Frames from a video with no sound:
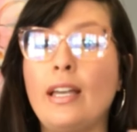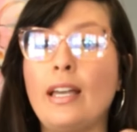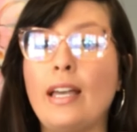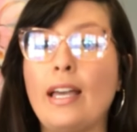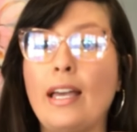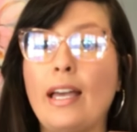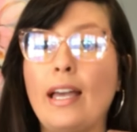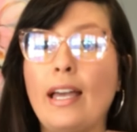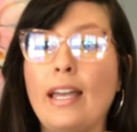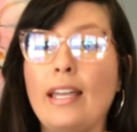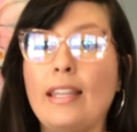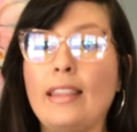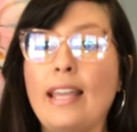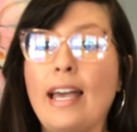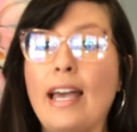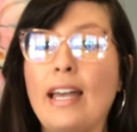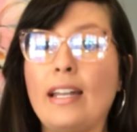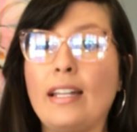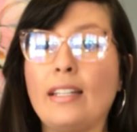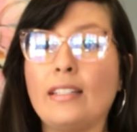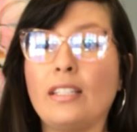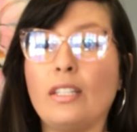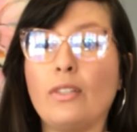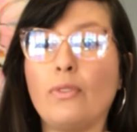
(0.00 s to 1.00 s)
and that
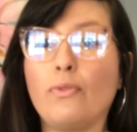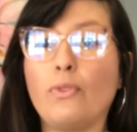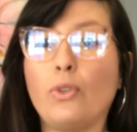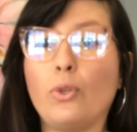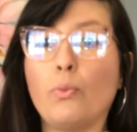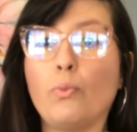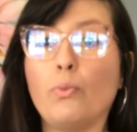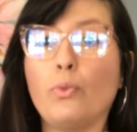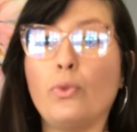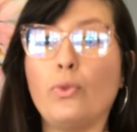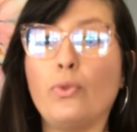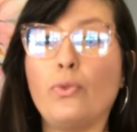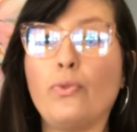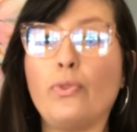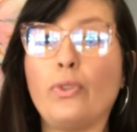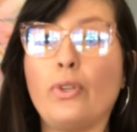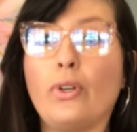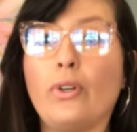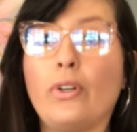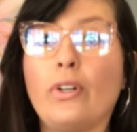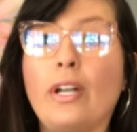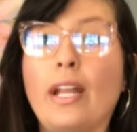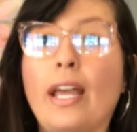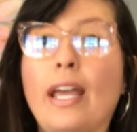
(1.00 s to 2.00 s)
is if you move
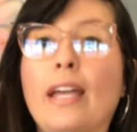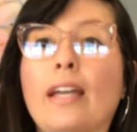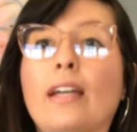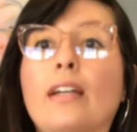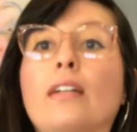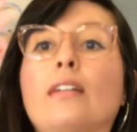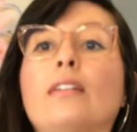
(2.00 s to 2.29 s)
your neck